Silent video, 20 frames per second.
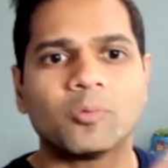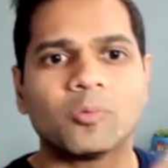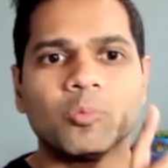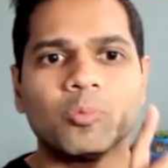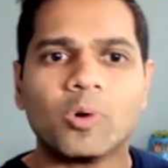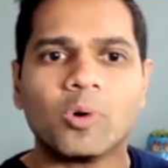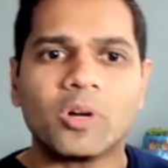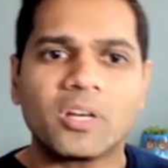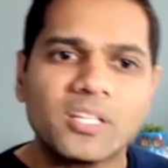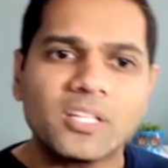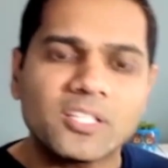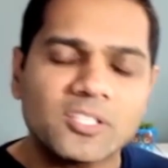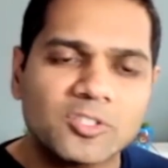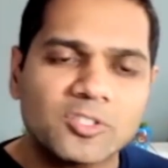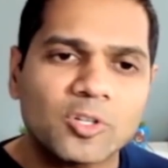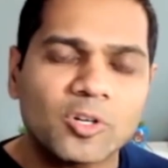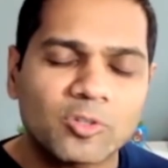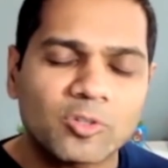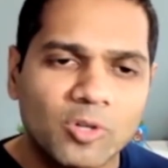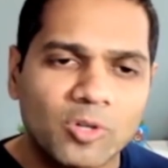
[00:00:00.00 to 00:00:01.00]
What is
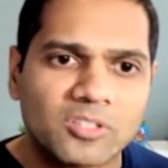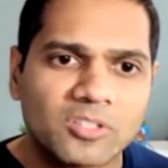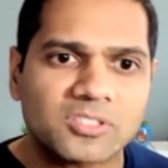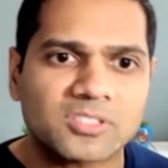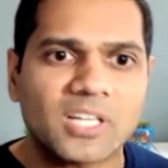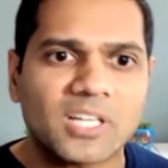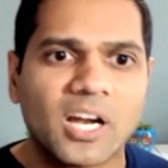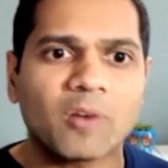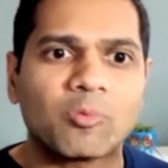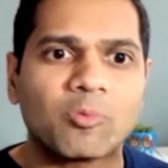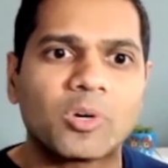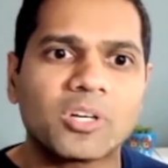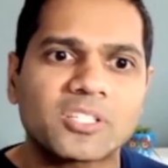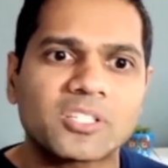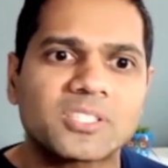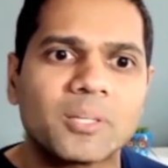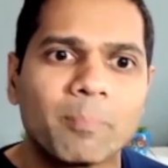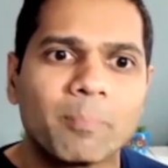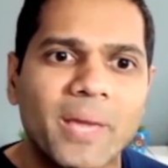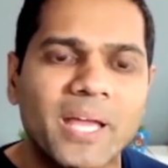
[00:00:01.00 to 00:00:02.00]
your North Star? What
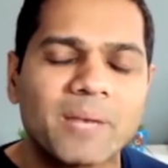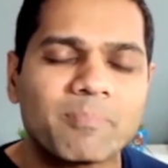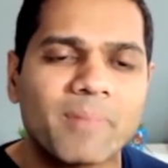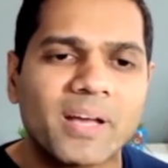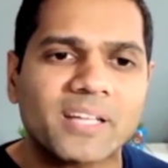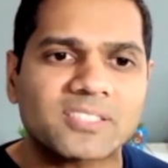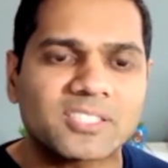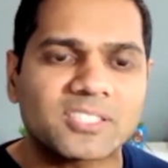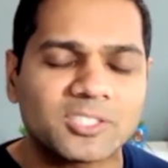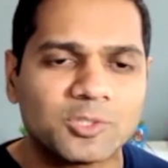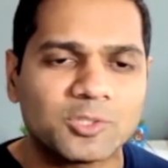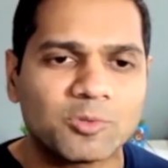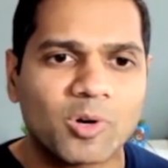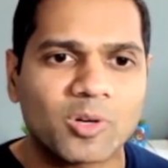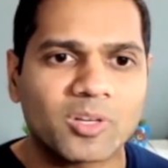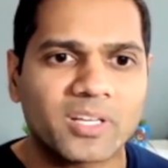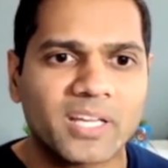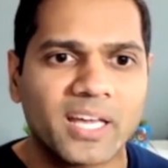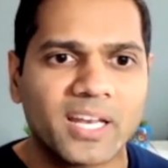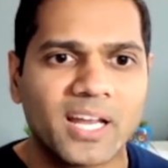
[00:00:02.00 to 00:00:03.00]
is the main message you
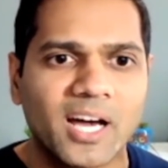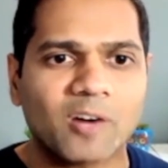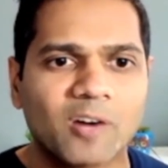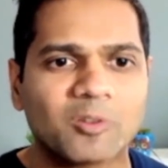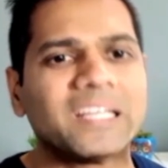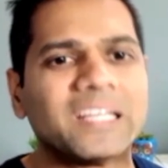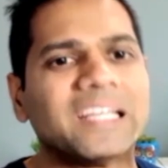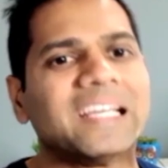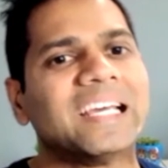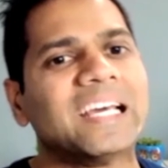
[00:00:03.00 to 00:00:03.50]
want to get out?